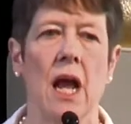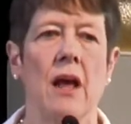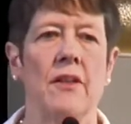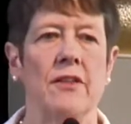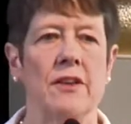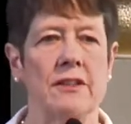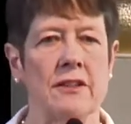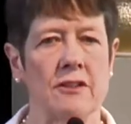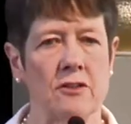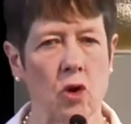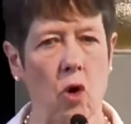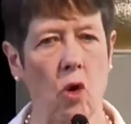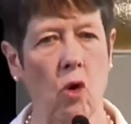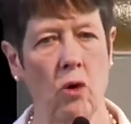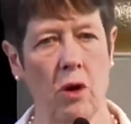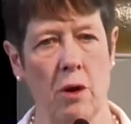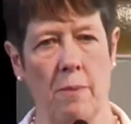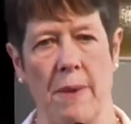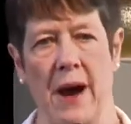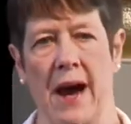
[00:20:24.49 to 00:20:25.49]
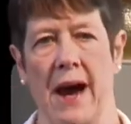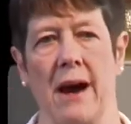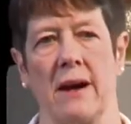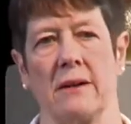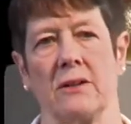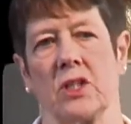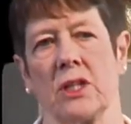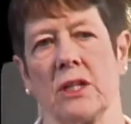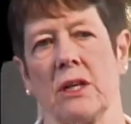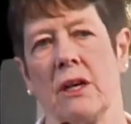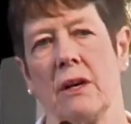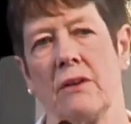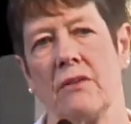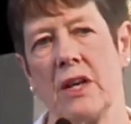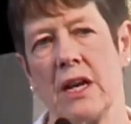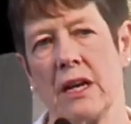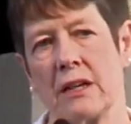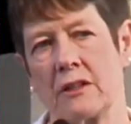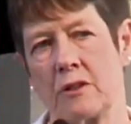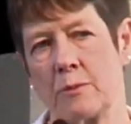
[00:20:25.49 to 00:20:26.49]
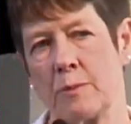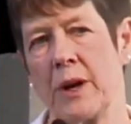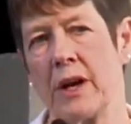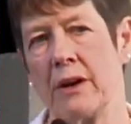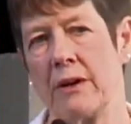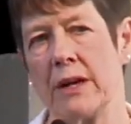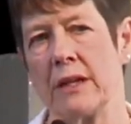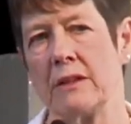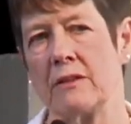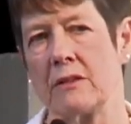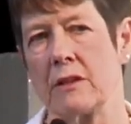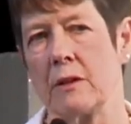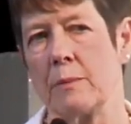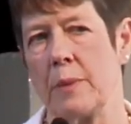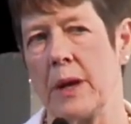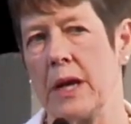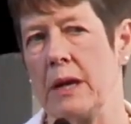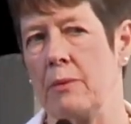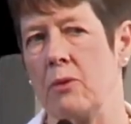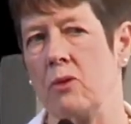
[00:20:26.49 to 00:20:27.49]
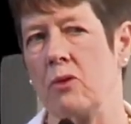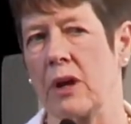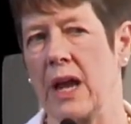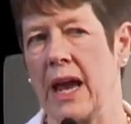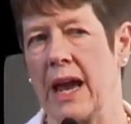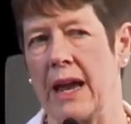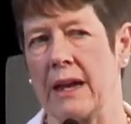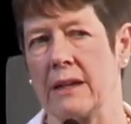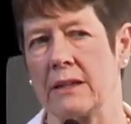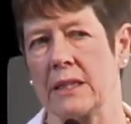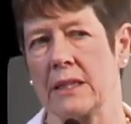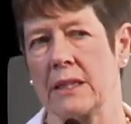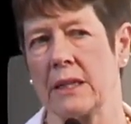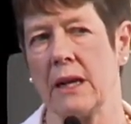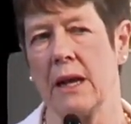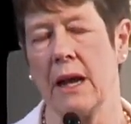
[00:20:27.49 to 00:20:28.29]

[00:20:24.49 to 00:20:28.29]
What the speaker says: This is all about the experience that people get.